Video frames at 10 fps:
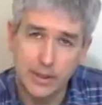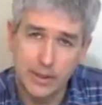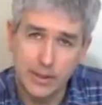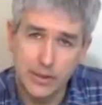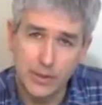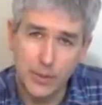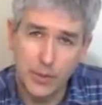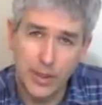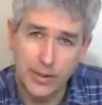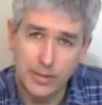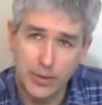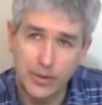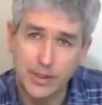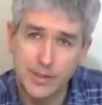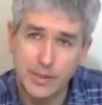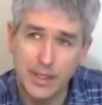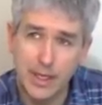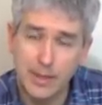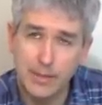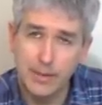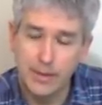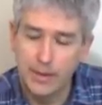So we want the motor to speed up,